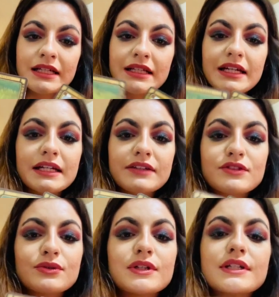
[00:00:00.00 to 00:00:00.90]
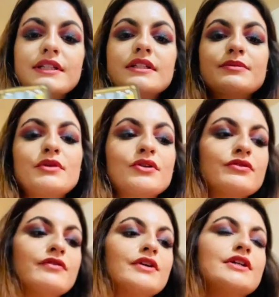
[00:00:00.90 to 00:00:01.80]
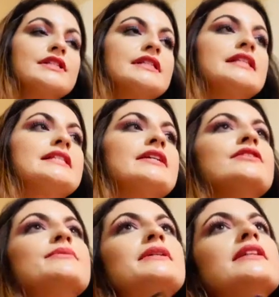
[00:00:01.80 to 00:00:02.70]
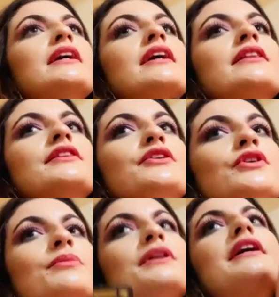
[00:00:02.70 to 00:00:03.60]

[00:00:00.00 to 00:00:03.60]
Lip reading: the King of Swords, both reversed. This tells me that you could be